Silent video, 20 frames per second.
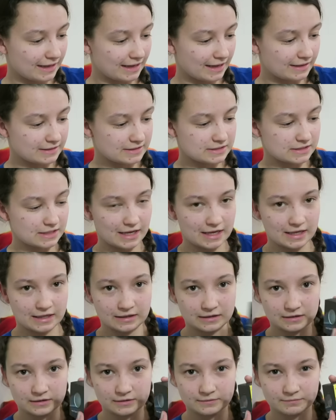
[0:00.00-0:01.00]
And
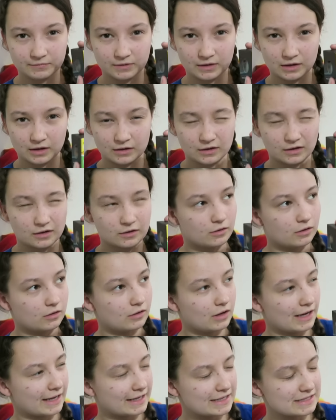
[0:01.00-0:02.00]
in,
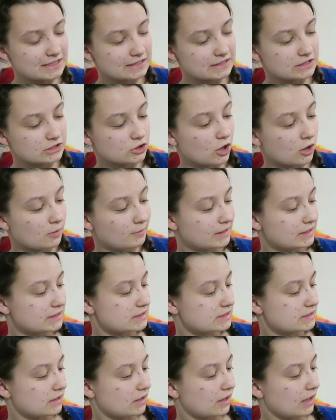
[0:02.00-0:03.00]
I guess this is comic
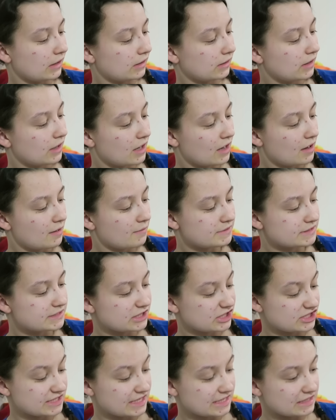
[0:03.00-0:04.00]
style, it
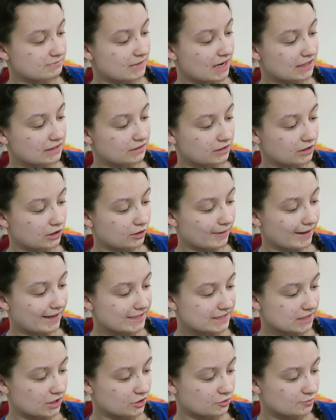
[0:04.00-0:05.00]
just says made in the
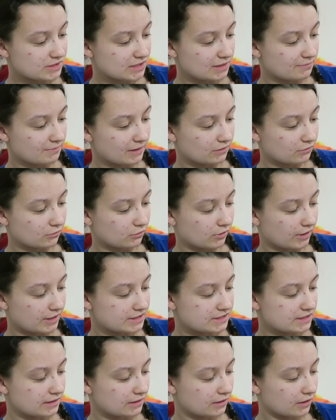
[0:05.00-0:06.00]
US, 100% medical
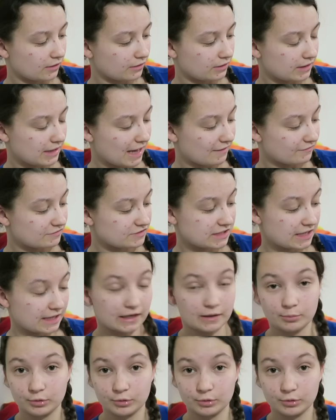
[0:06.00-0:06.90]
grade silicone and FDA